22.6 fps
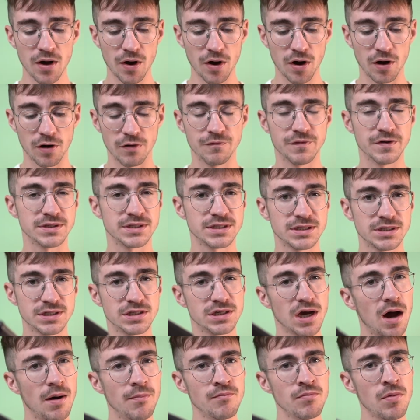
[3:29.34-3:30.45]
of
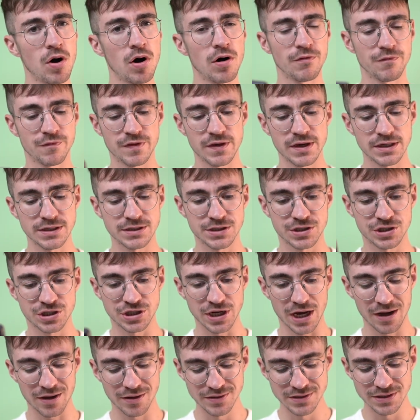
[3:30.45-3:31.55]
some of these
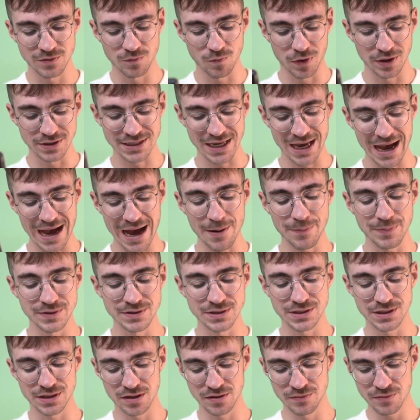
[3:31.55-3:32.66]
shells, what's
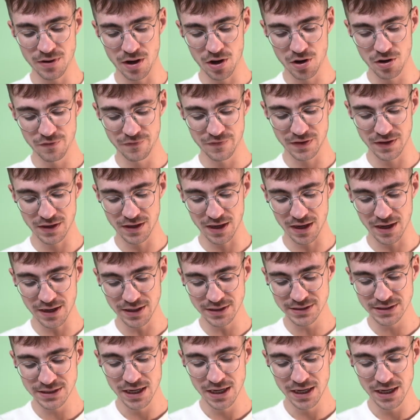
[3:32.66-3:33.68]
happened to them over the years.